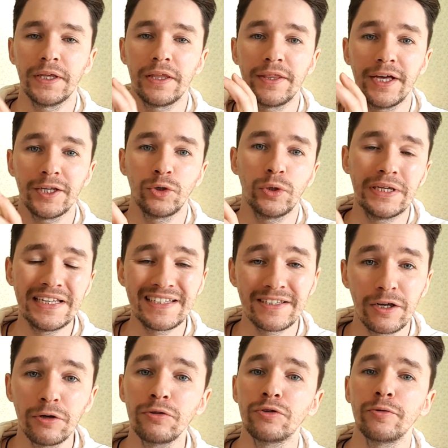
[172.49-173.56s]
that is
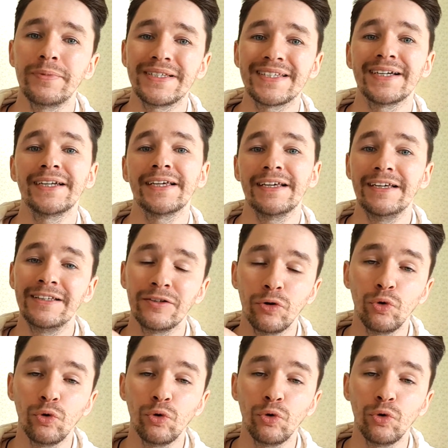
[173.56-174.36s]
going to be selling in